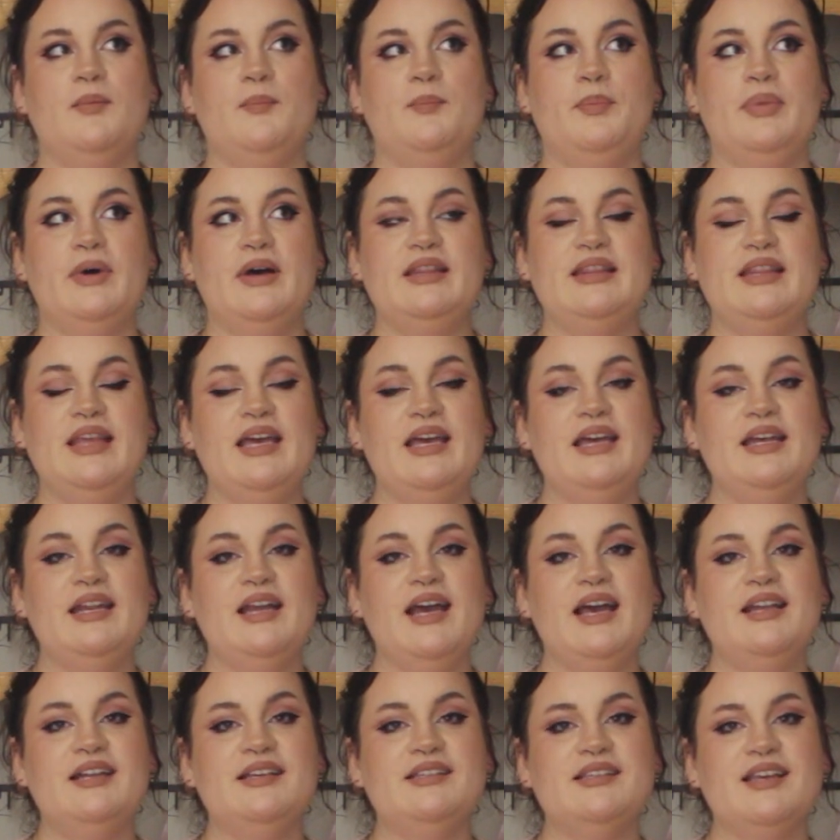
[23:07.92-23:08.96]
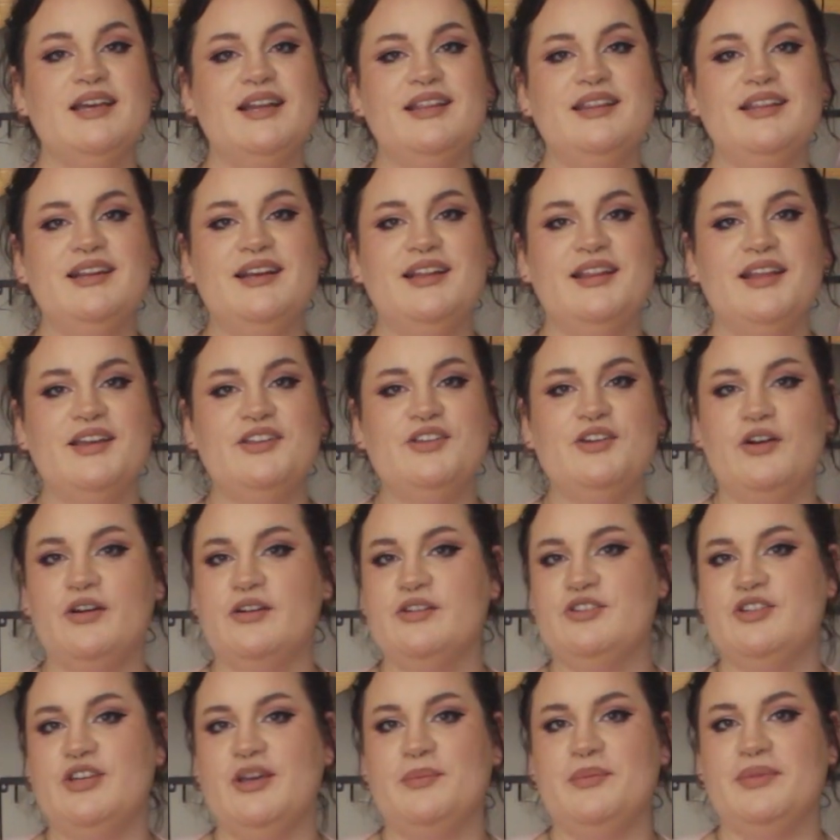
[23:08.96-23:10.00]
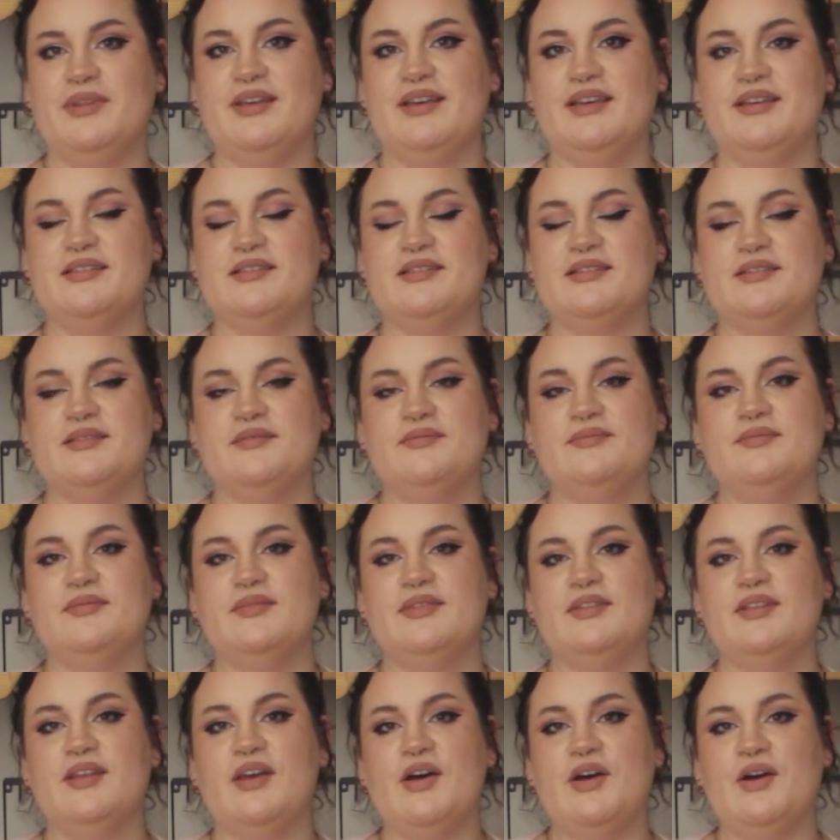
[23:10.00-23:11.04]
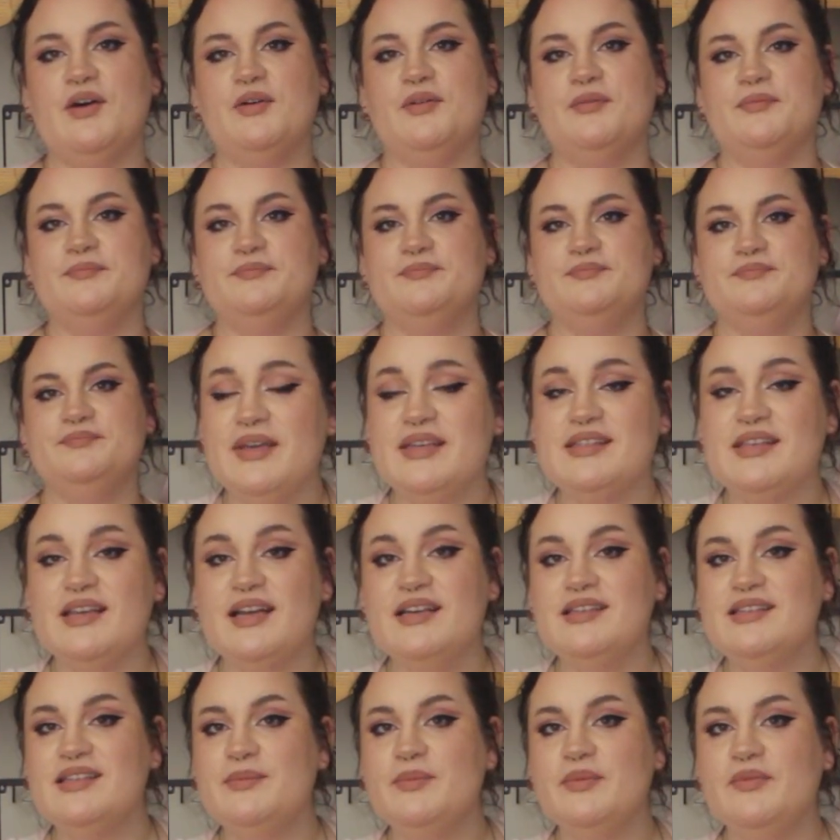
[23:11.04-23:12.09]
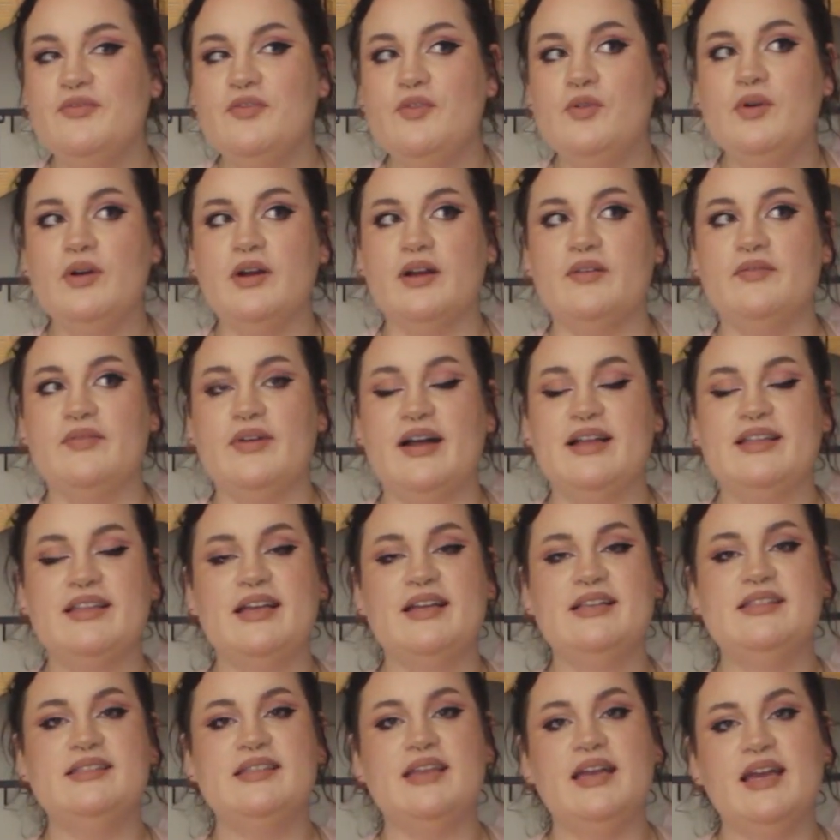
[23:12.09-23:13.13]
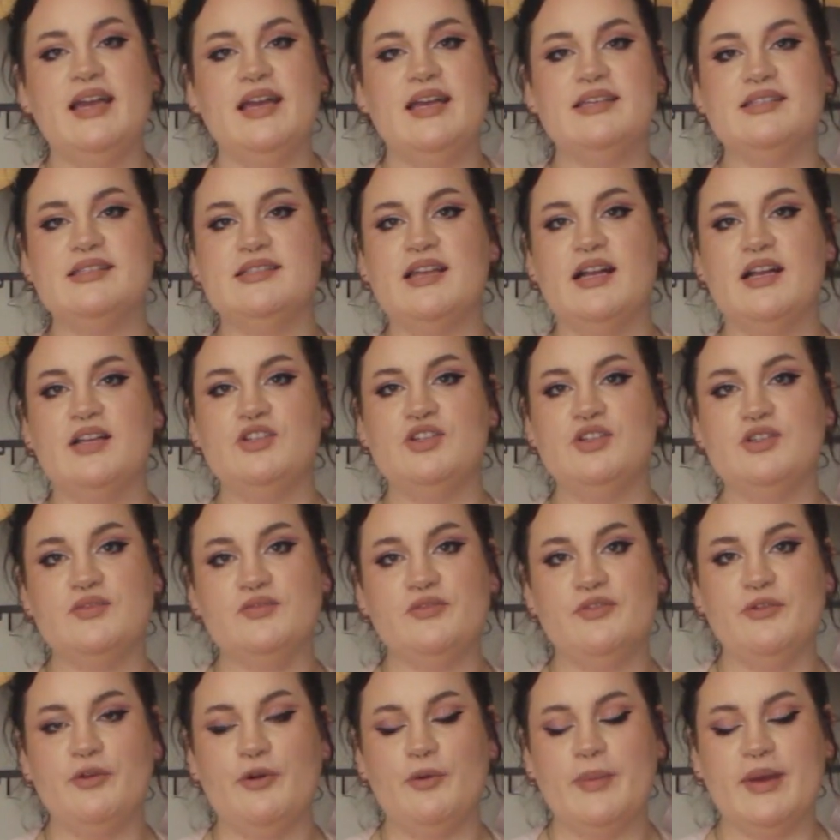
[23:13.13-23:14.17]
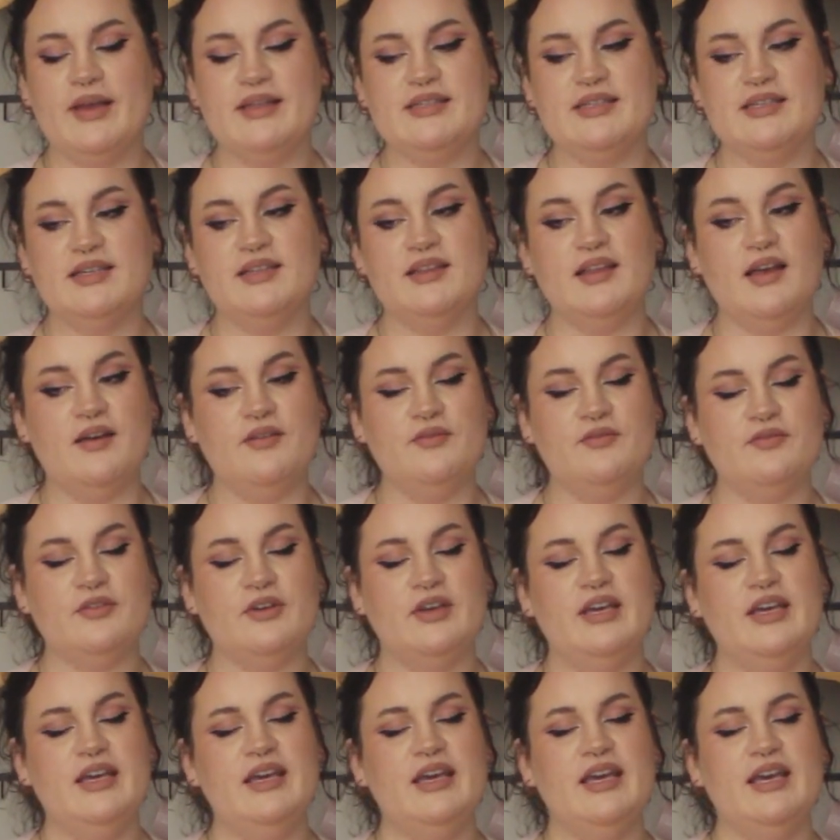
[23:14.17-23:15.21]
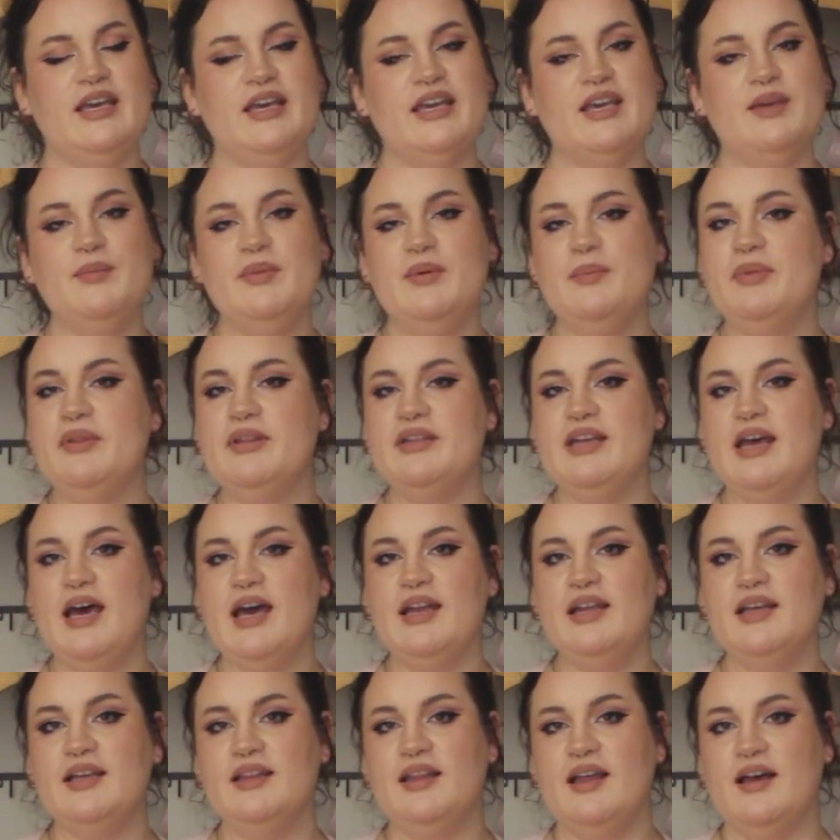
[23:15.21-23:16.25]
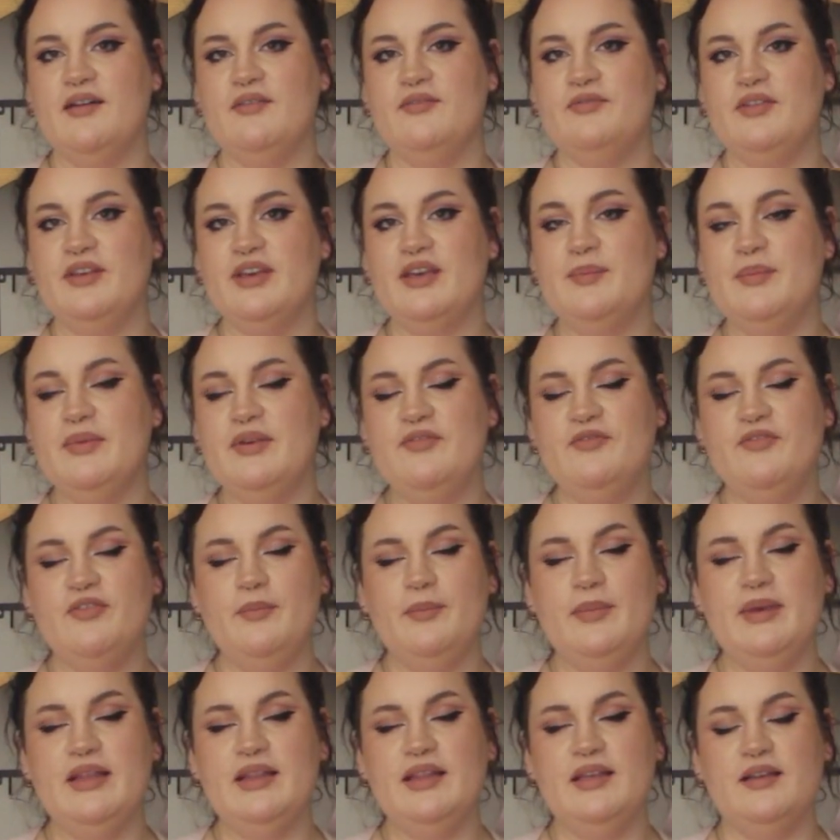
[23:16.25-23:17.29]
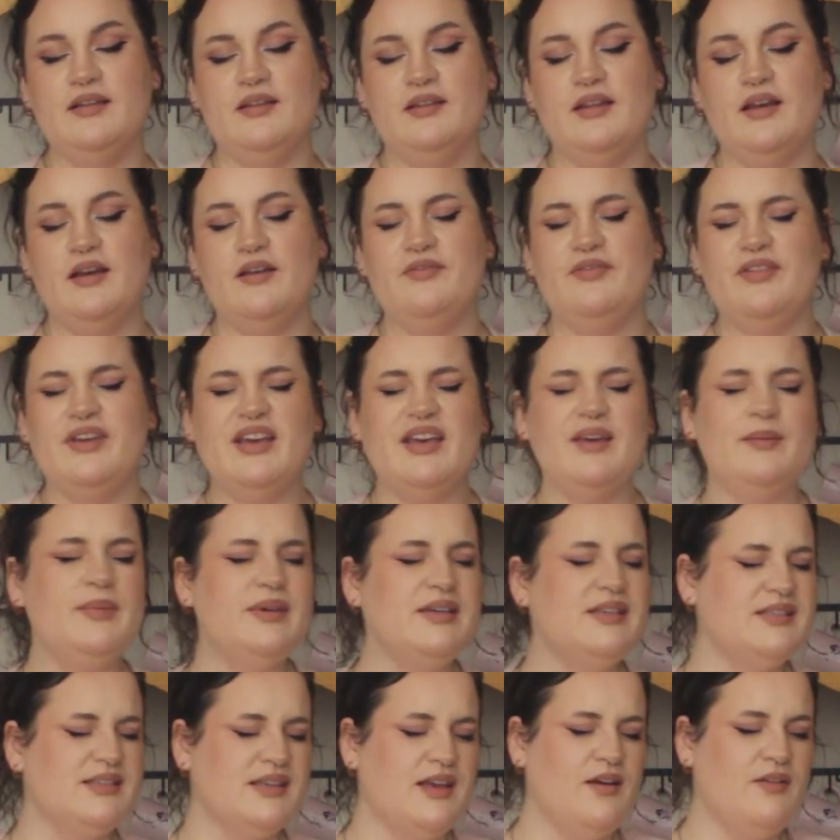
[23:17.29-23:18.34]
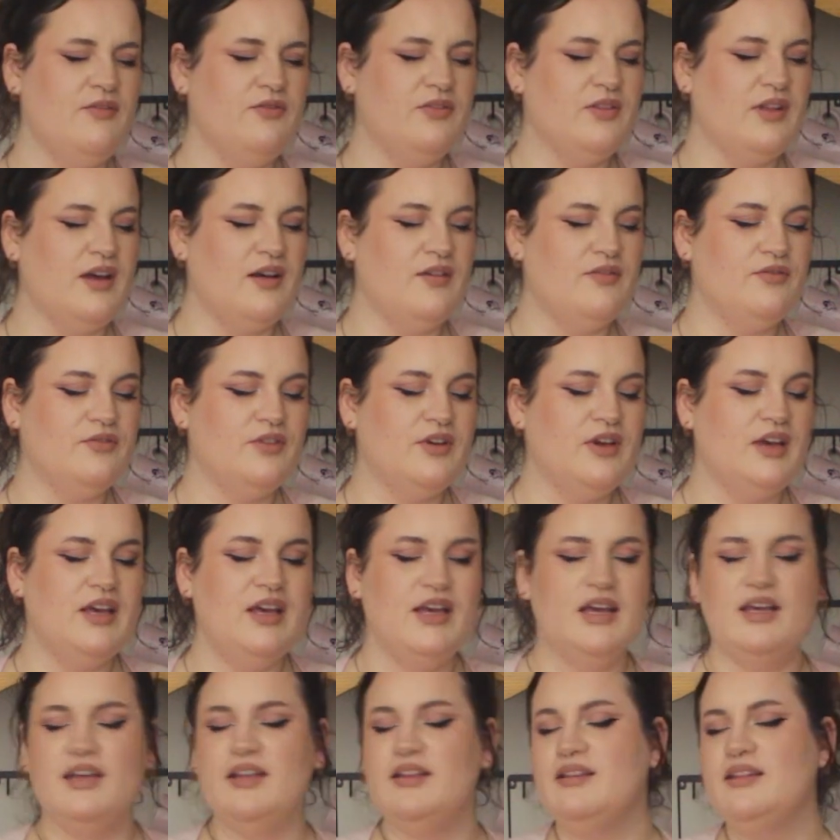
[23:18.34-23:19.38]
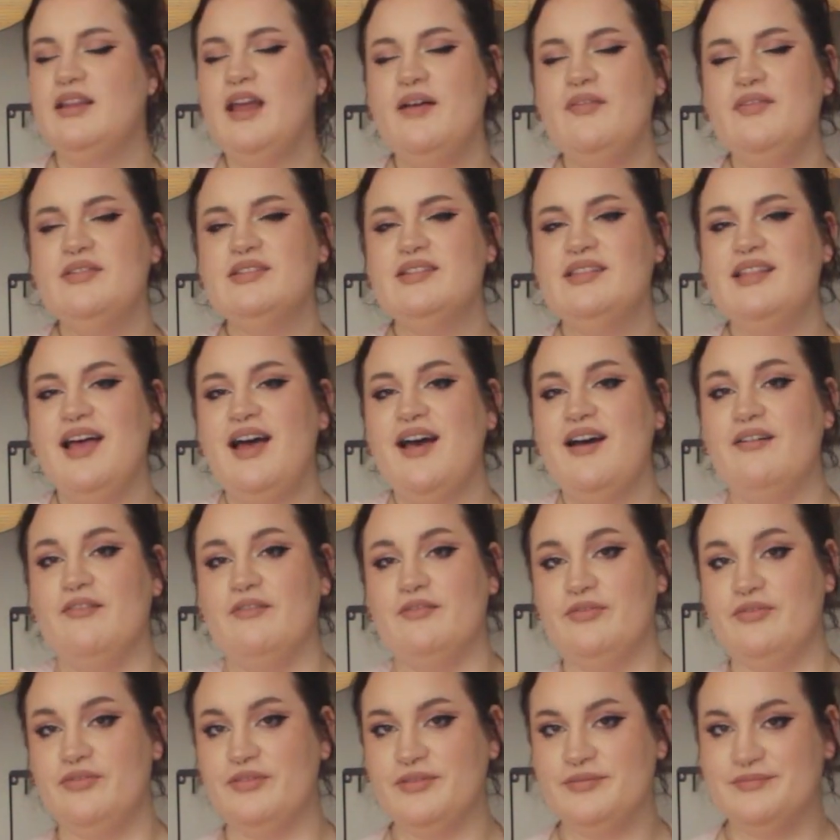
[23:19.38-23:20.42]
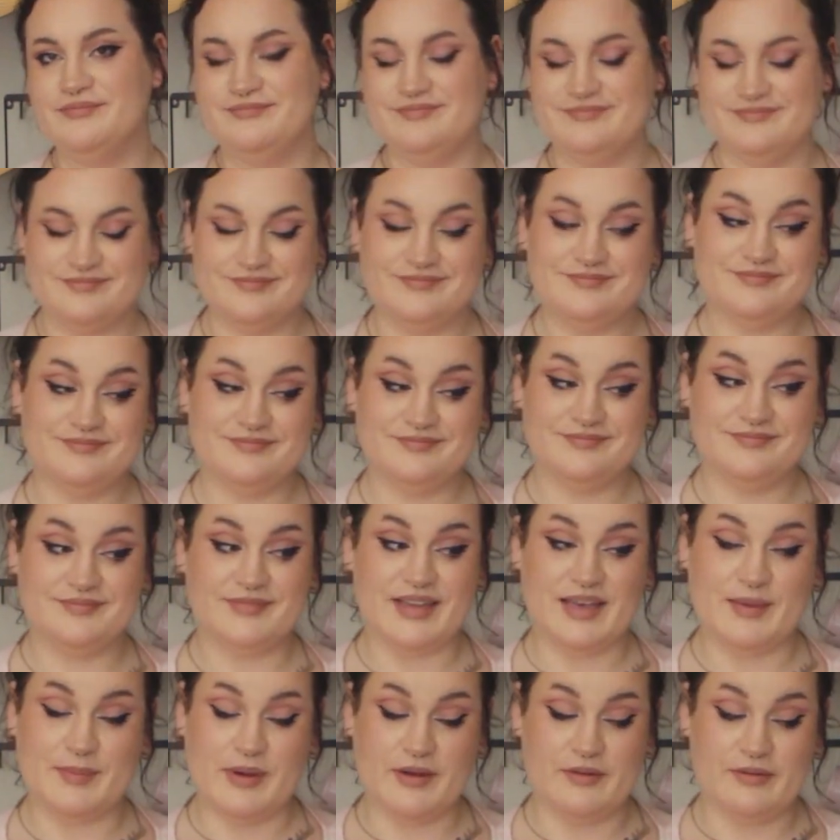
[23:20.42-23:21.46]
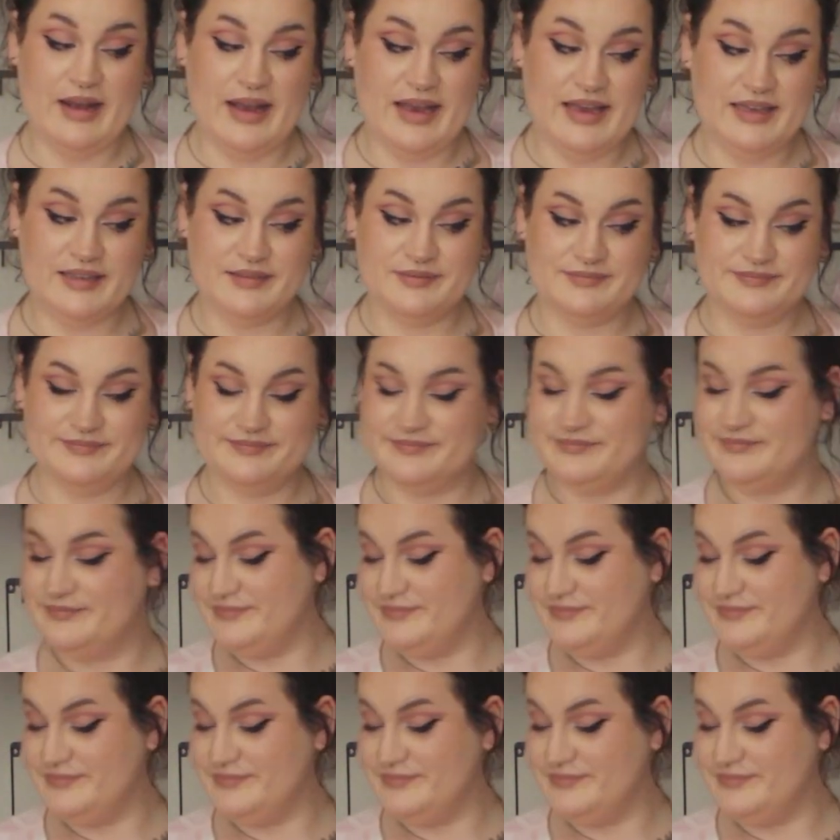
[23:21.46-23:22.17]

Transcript: But then I decided that I liked heart-shaped things. So, because like I said before, Valentine's Day is not just for romantic love. It can be platonic love. It can be familial love. It can be self-love. Love is love. Am I right?